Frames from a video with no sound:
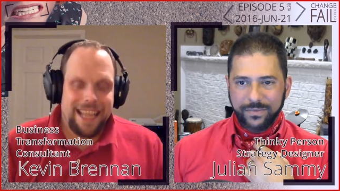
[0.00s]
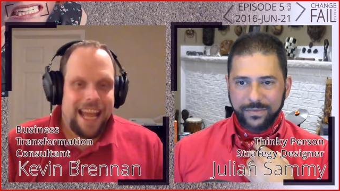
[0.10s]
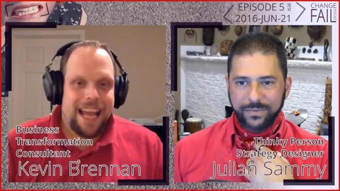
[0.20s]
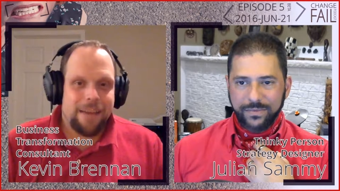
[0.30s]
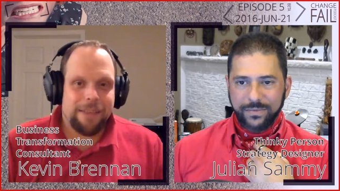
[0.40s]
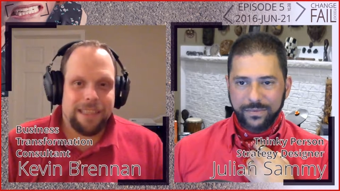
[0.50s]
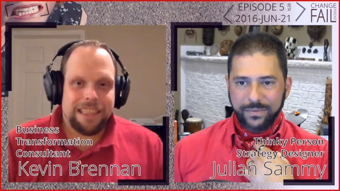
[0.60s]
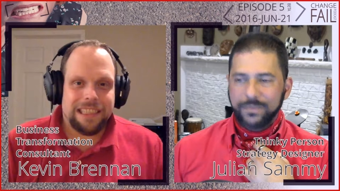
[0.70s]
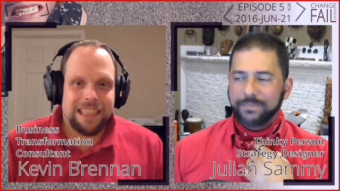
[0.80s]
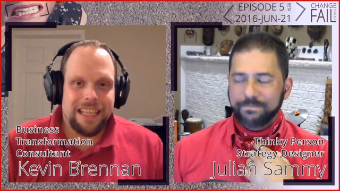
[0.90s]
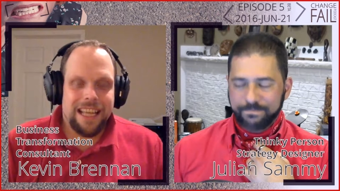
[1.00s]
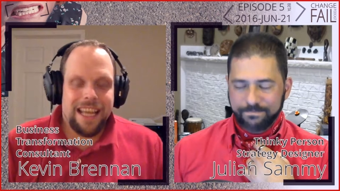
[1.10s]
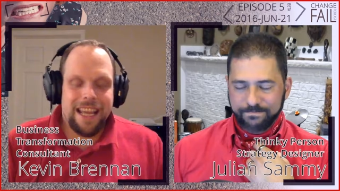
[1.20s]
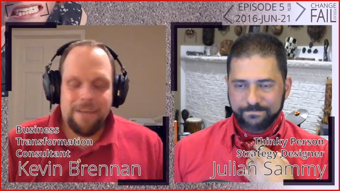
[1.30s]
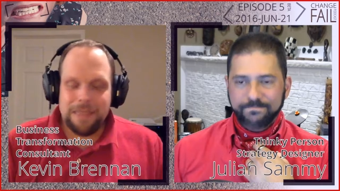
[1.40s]
Speaker 1: the acquisition
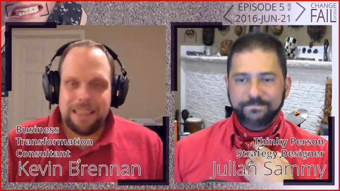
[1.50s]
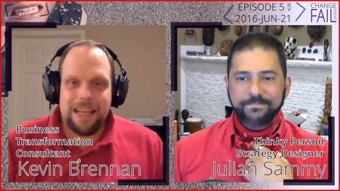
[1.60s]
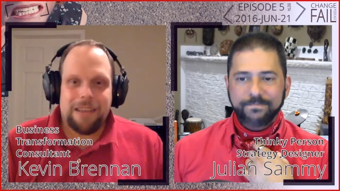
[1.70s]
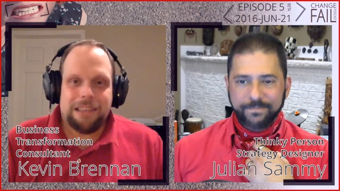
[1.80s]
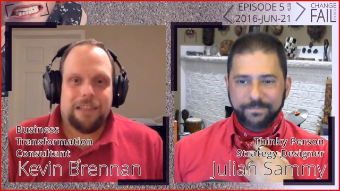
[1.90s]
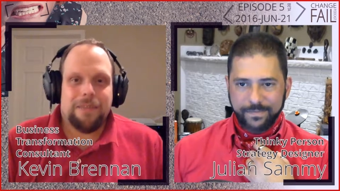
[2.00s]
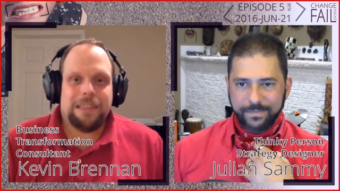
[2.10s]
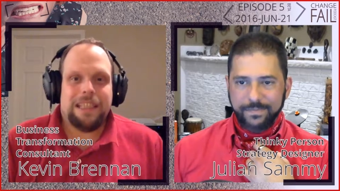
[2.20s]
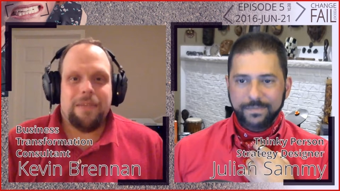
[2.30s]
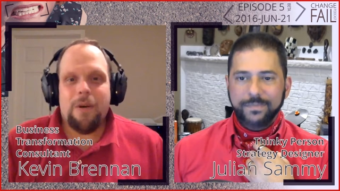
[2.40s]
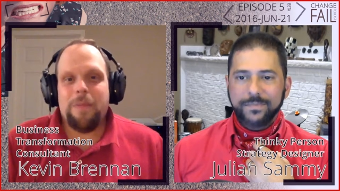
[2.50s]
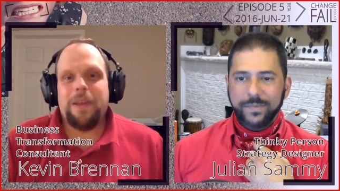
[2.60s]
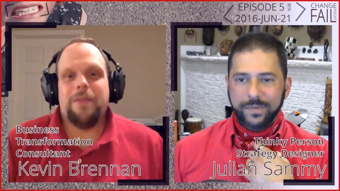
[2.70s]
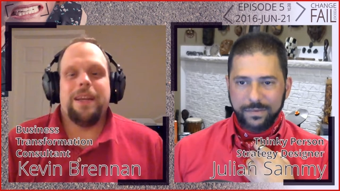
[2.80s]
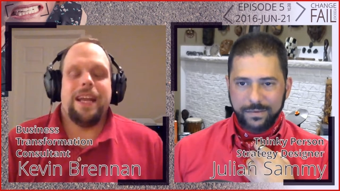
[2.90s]
during which they won't
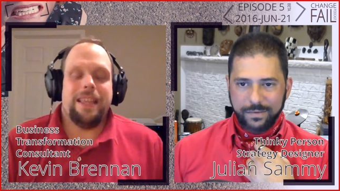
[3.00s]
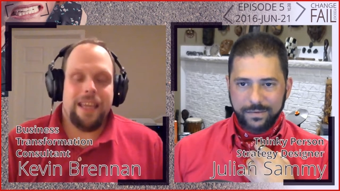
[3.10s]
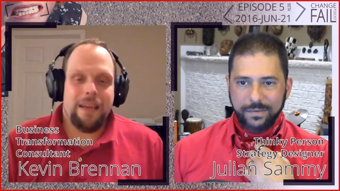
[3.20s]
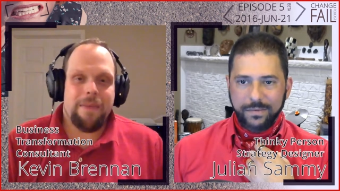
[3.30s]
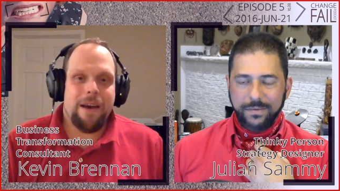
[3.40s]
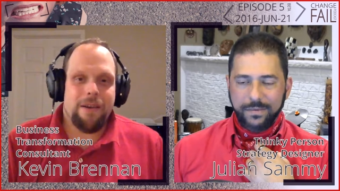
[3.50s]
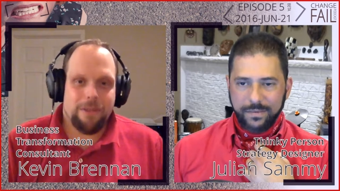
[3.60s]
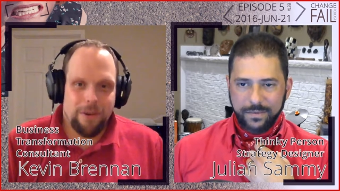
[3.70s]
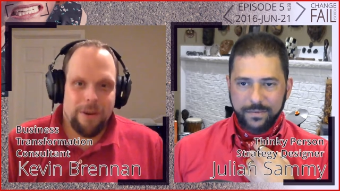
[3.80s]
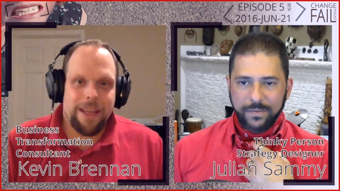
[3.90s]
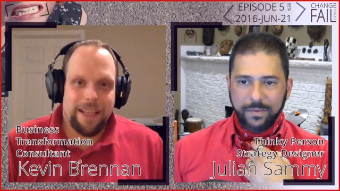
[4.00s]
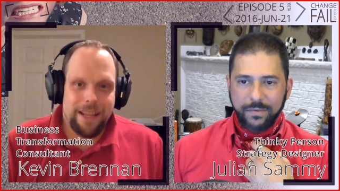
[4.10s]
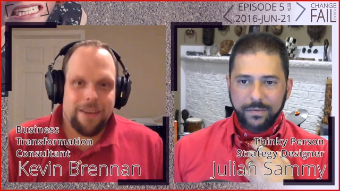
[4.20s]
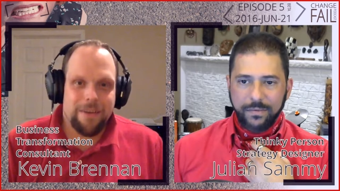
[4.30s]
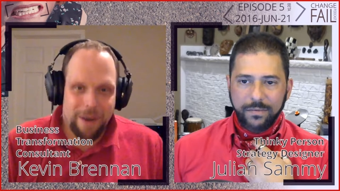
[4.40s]
be doing anything about growing
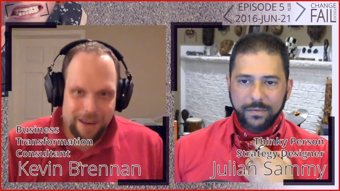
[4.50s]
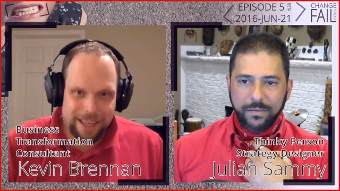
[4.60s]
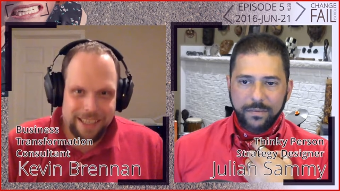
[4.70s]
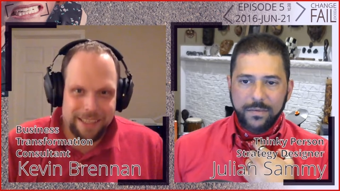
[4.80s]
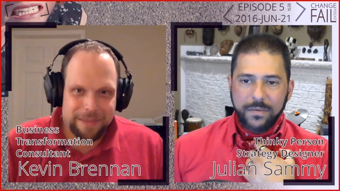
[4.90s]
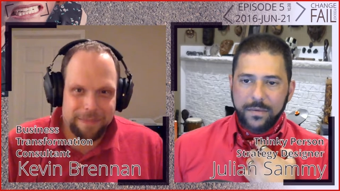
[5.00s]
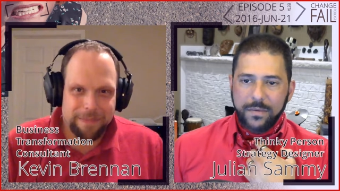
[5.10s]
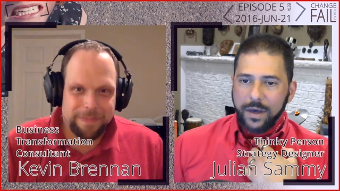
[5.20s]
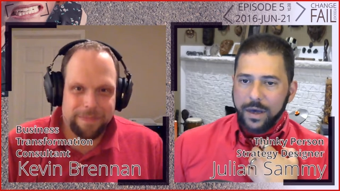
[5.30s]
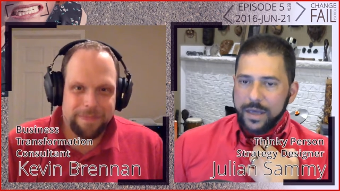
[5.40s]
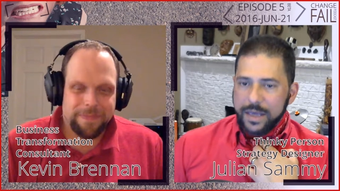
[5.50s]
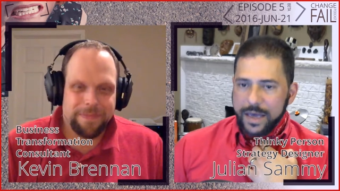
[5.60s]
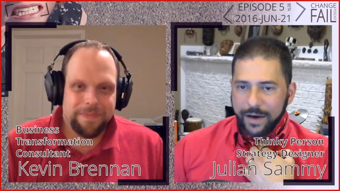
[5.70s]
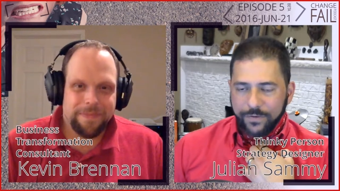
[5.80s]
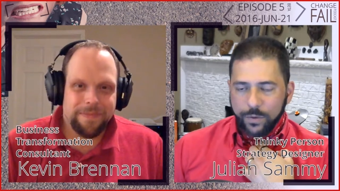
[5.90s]
in their new market.
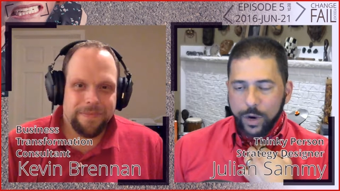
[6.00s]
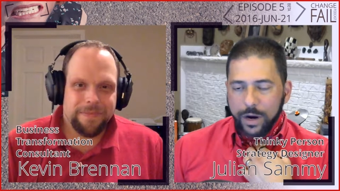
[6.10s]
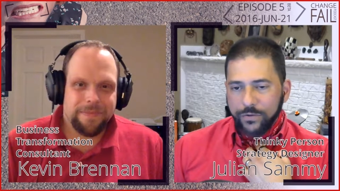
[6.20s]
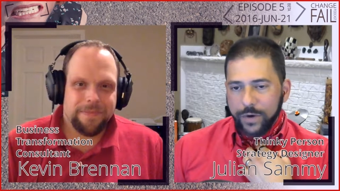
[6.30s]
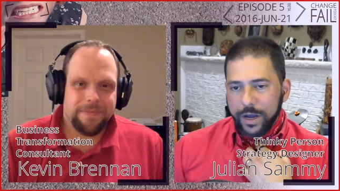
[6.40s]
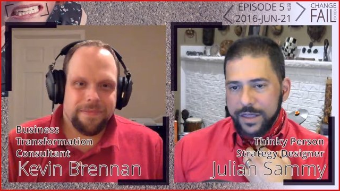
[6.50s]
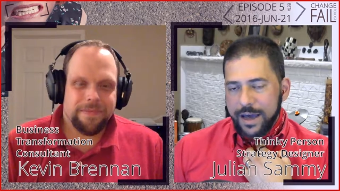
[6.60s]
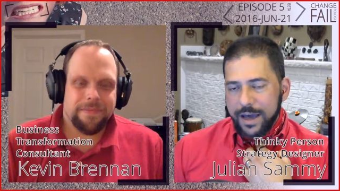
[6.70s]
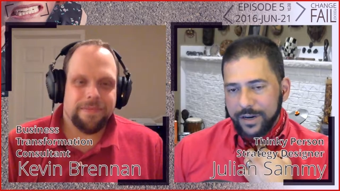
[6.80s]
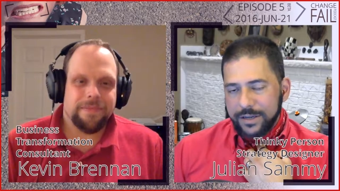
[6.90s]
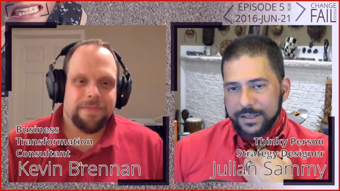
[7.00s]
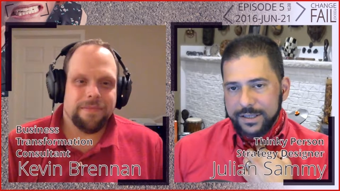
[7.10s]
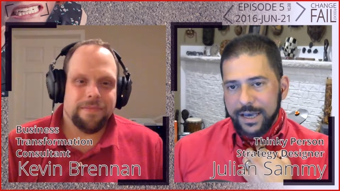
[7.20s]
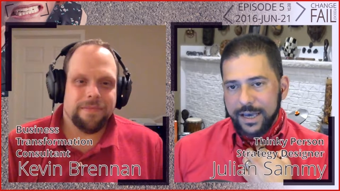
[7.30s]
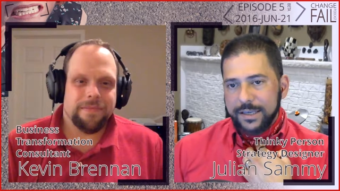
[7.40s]
Speaker 2: Yeah, from what I've read, the
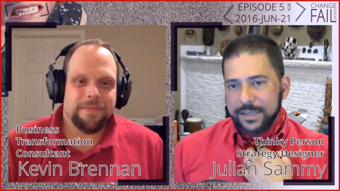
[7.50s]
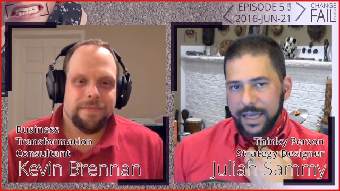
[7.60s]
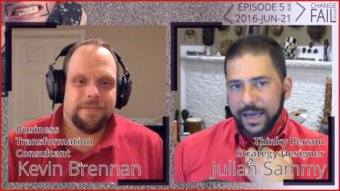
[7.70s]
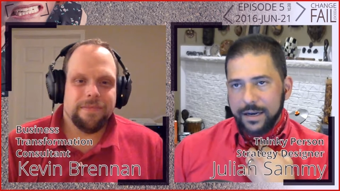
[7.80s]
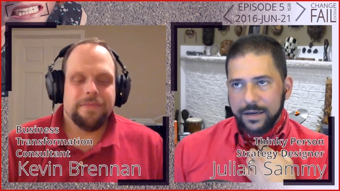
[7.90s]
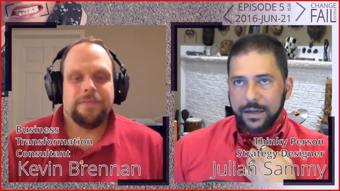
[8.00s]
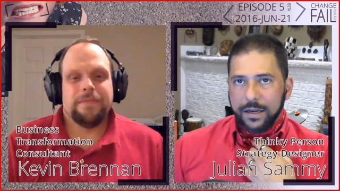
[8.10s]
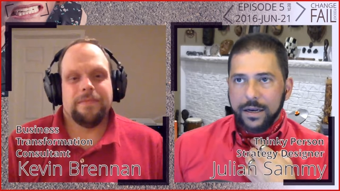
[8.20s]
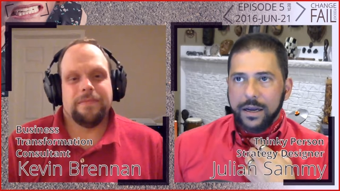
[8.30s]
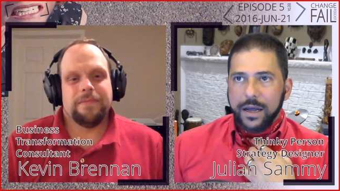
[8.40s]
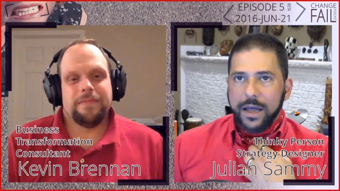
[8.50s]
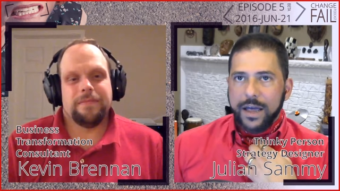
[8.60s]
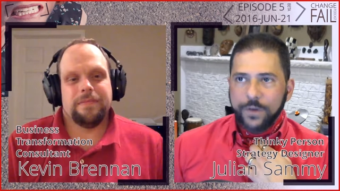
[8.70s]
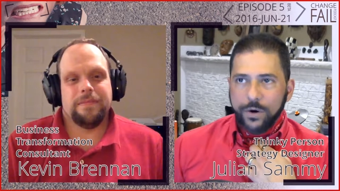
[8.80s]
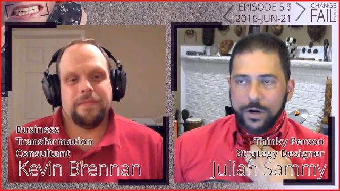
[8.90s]
evidence says that
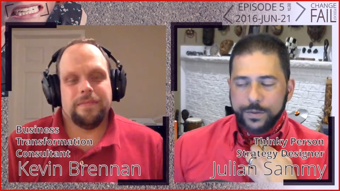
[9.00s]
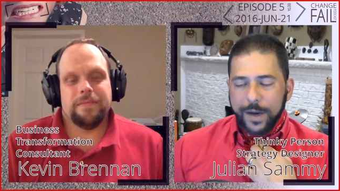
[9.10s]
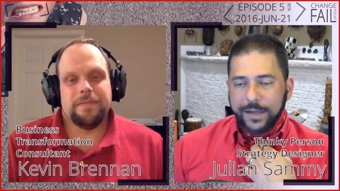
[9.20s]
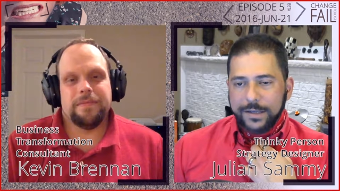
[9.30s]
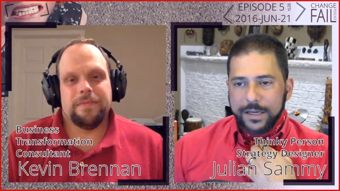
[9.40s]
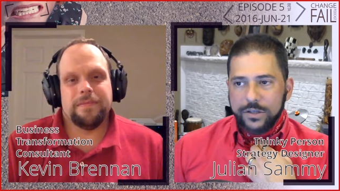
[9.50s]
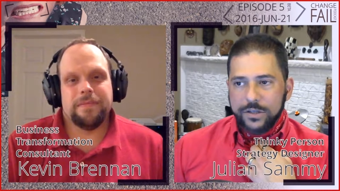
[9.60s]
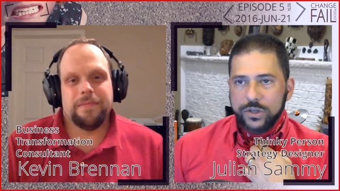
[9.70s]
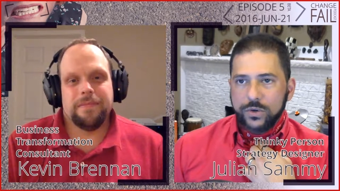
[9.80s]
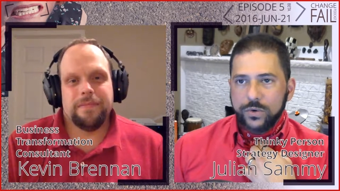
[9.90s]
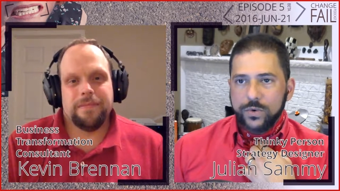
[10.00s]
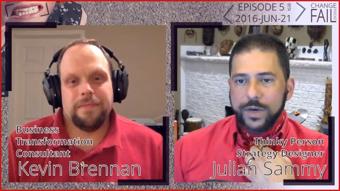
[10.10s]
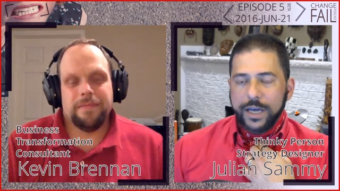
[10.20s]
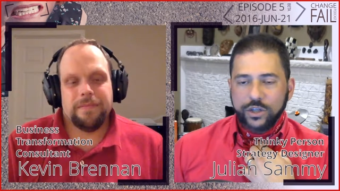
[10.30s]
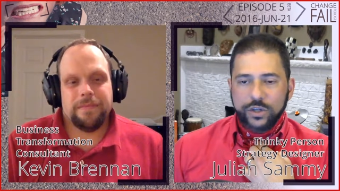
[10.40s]
if you're expecting to
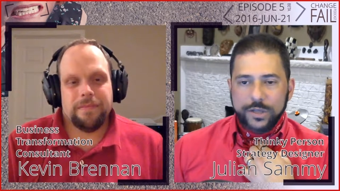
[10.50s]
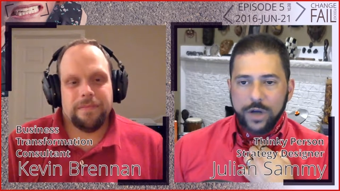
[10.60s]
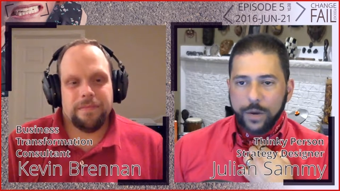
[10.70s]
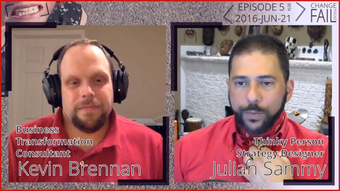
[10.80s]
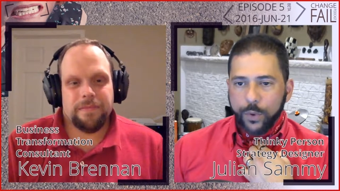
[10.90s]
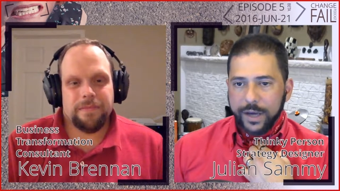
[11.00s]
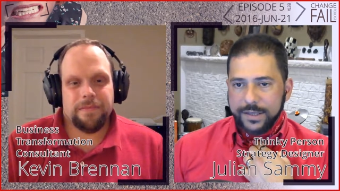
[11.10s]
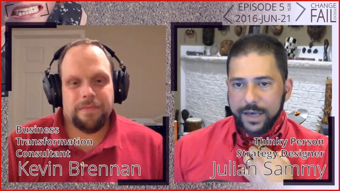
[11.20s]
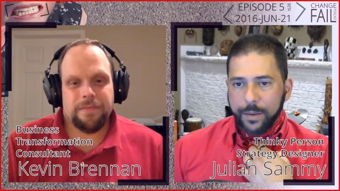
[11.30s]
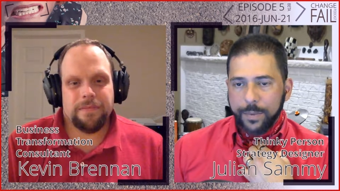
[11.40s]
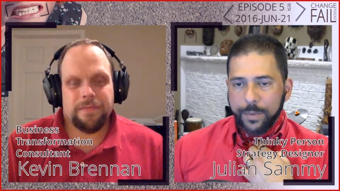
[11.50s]
get your stock price up